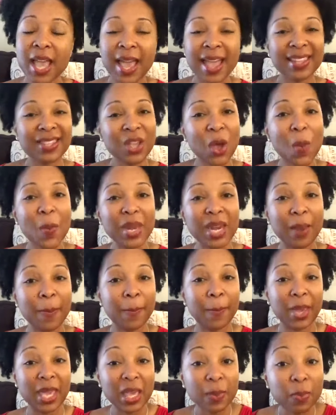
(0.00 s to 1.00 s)
and so many
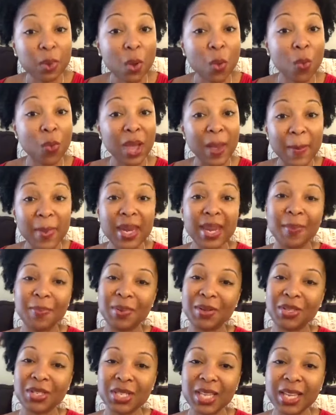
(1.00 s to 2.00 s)
people, women in
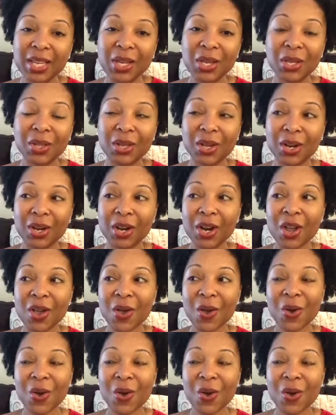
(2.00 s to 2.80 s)
particular,